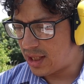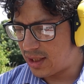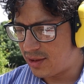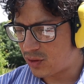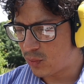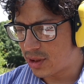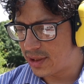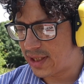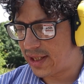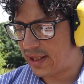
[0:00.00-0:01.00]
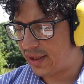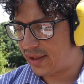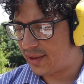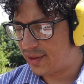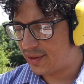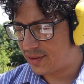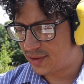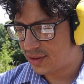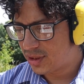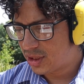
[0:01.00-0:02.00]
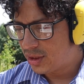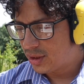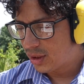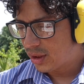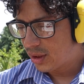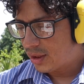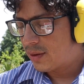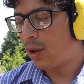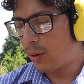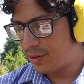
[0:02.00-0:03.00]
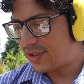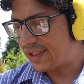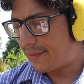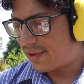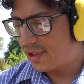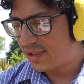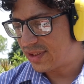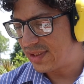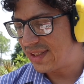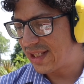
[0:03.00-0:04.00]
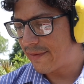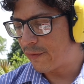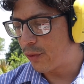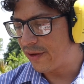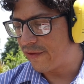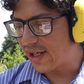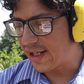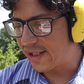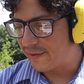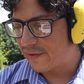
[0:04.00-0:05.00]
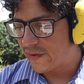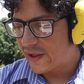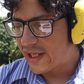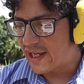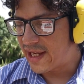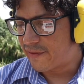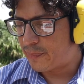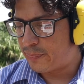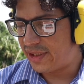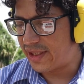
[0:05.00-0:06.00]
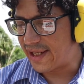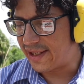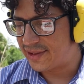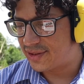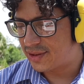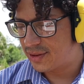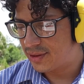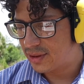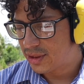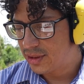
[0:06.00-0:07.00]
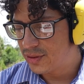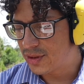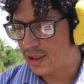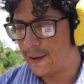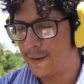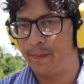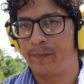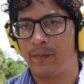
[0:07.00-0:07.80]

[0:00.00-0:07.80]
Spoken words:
and this one is almost the same thing. This is 1145 FPS. So,